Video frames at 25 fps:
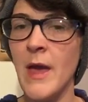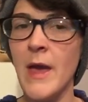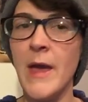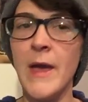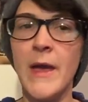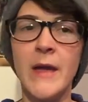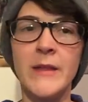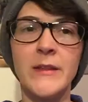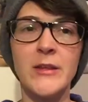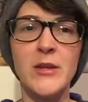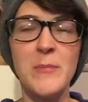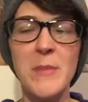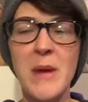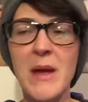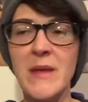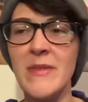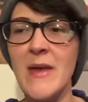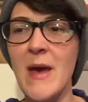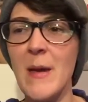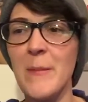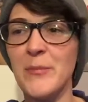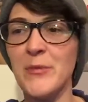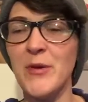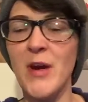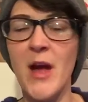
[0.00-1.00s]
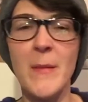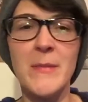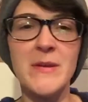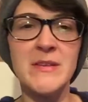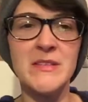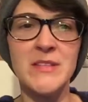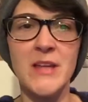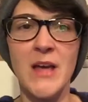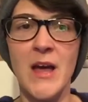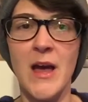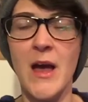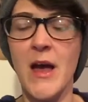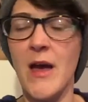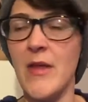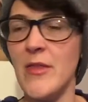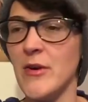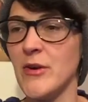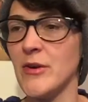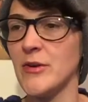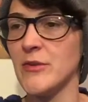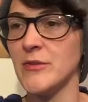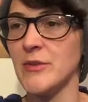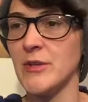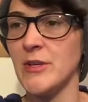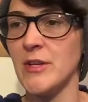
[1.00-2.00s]
Hey, you made that promise to
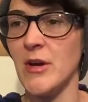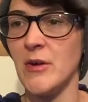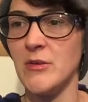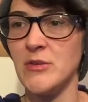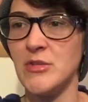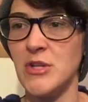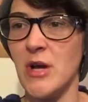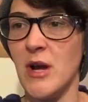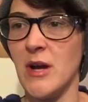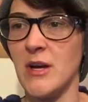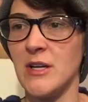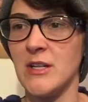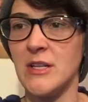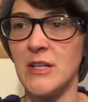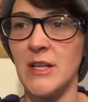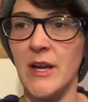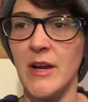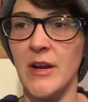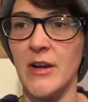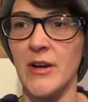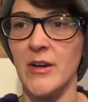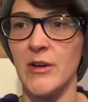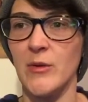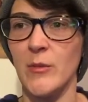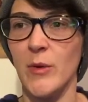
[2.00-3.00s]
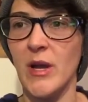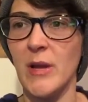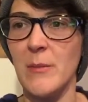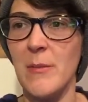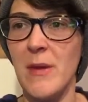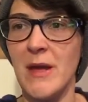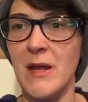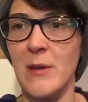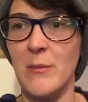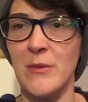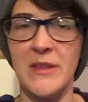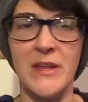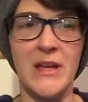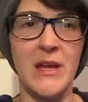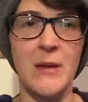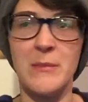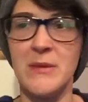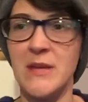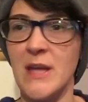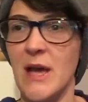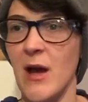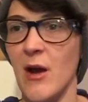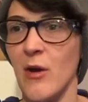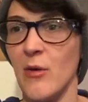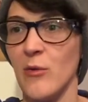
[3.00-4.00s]
other, John Clare. Why are you making it with him
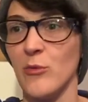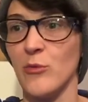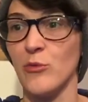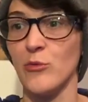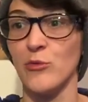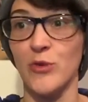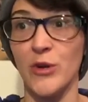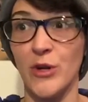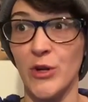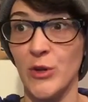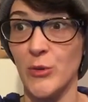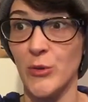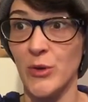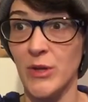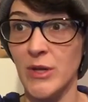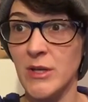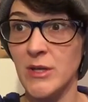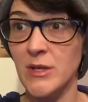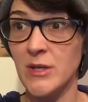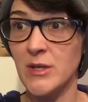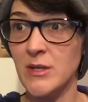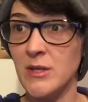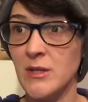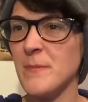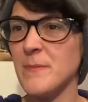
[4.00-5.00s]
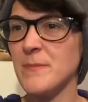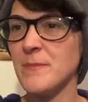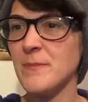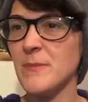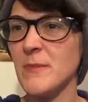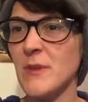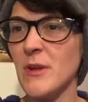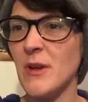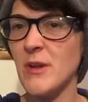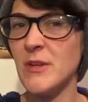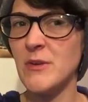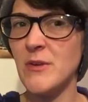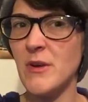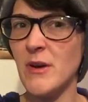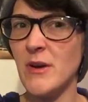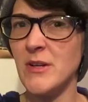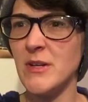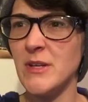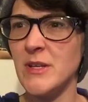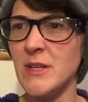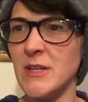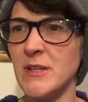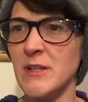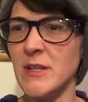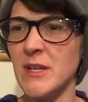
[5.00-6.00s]
now? Rude. Are you
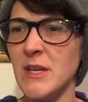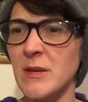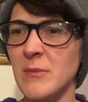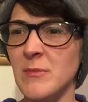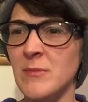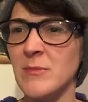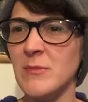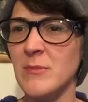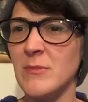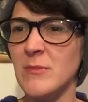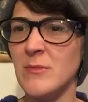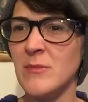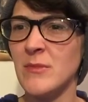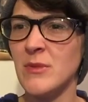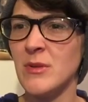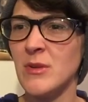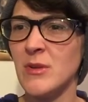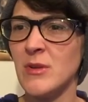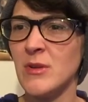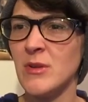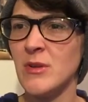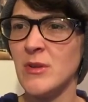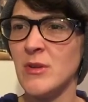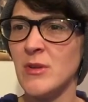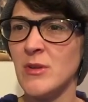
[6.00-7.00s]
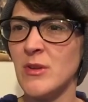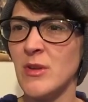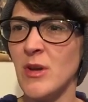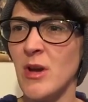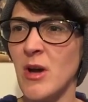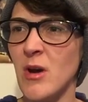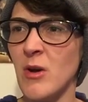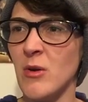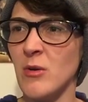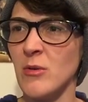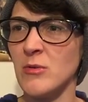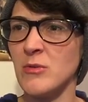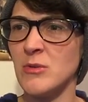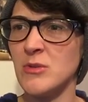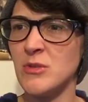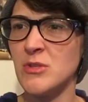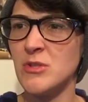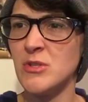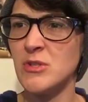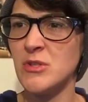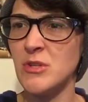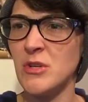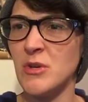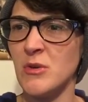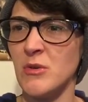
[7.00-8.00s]
killing him? Oh,
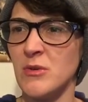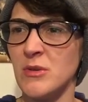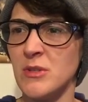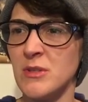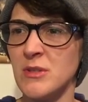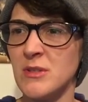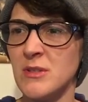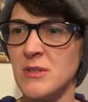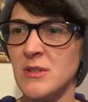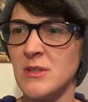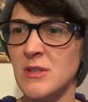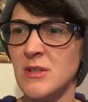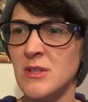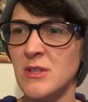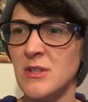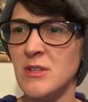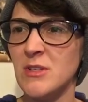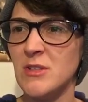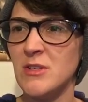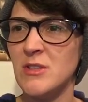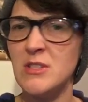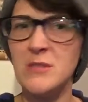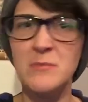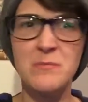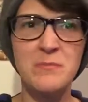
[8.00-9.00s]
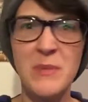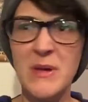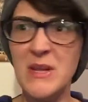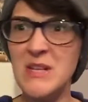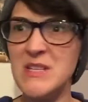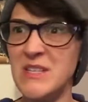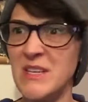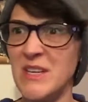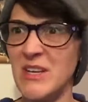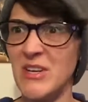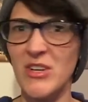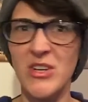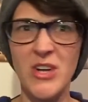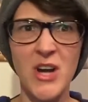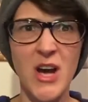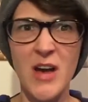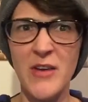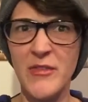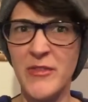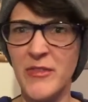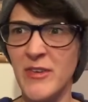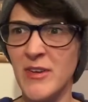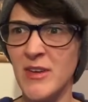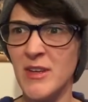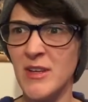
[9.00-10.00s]
shoot. Bit his ear
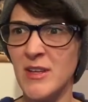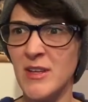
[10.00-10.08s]
off?